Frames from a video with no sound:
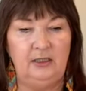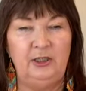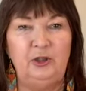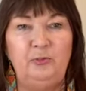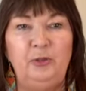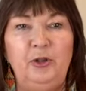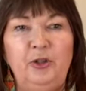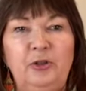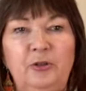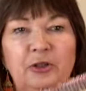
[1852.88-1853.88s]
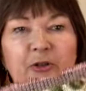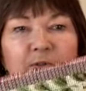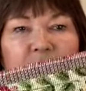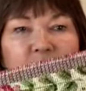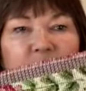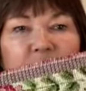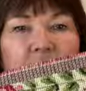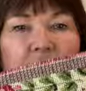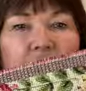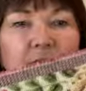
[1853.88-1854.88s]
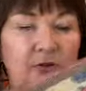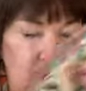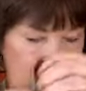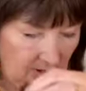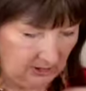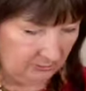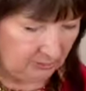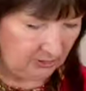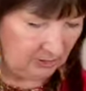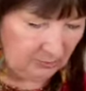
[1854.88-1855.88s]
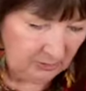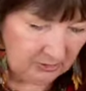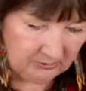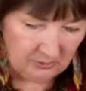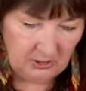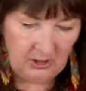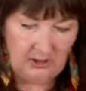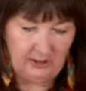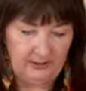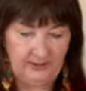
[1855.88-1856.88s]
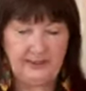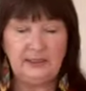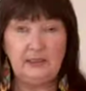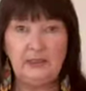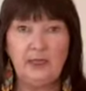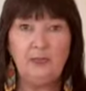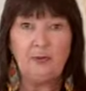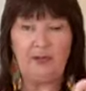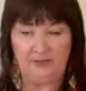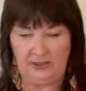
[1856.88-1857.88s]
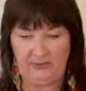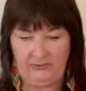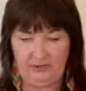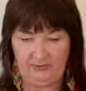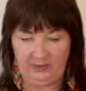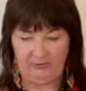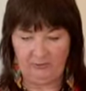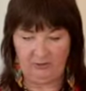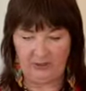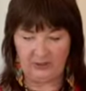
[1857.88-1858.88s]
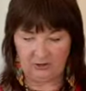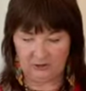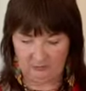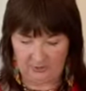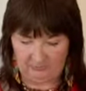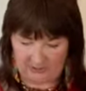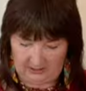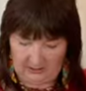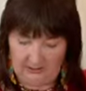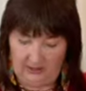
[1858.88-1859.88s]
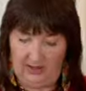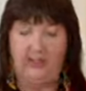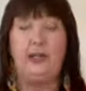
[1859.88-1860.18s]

It's beautiful. Absolutely beautiful. Now this is £9.75 a metre on the website. I